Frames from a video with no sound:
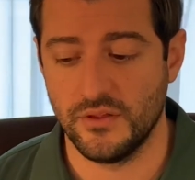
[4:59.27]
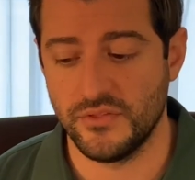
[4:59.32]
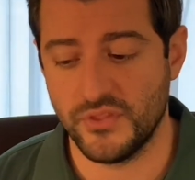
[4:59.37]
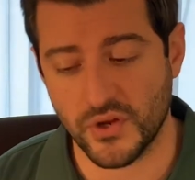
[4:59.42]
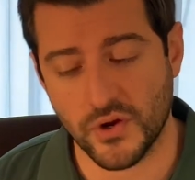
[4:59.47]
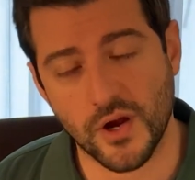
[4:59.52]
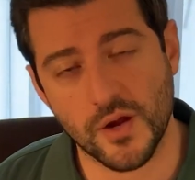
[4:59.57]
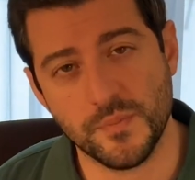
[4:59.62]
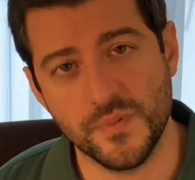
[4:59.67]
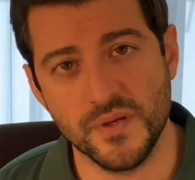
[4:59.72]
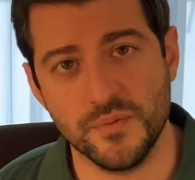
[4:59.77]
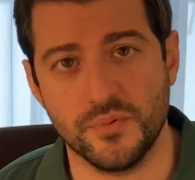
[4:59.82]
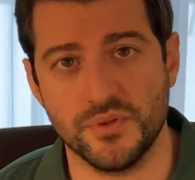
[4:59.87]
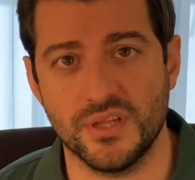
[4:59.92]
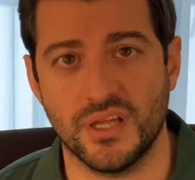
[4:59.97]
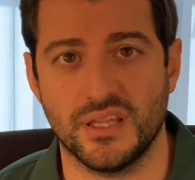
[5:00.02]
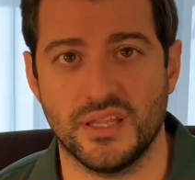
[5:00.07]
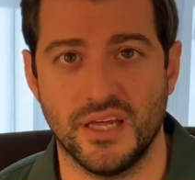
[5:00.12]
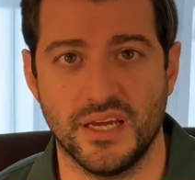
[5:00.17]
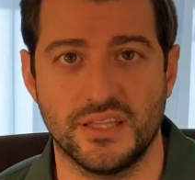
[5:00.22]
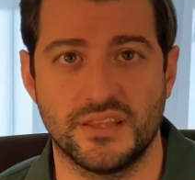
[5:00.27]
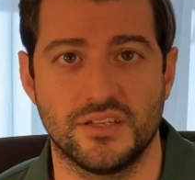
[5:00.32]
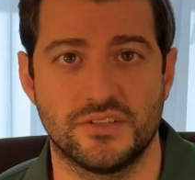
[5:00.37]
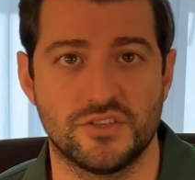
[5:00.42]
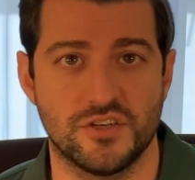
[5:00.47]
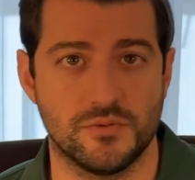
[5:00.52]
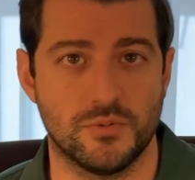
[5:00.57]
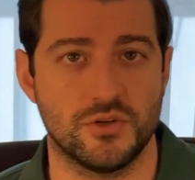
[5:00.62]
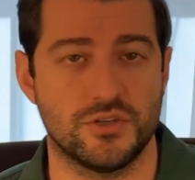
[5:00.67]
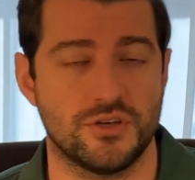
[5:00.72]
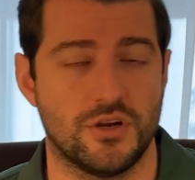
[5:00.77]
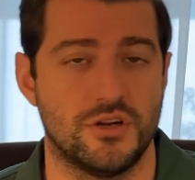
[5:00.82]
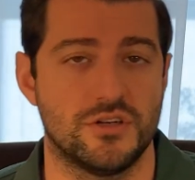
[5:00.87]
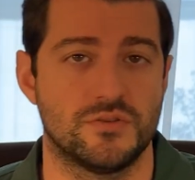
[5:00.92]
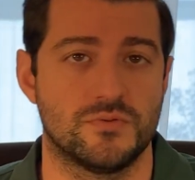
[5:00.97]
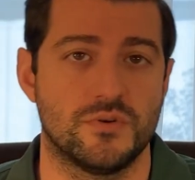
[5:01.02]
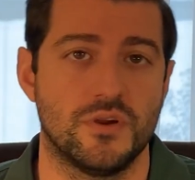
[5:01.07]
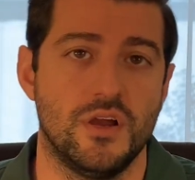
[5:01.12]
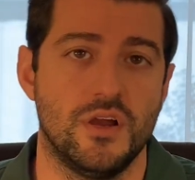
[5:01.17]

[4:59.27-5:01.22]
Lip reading: There are people that like the turbocharged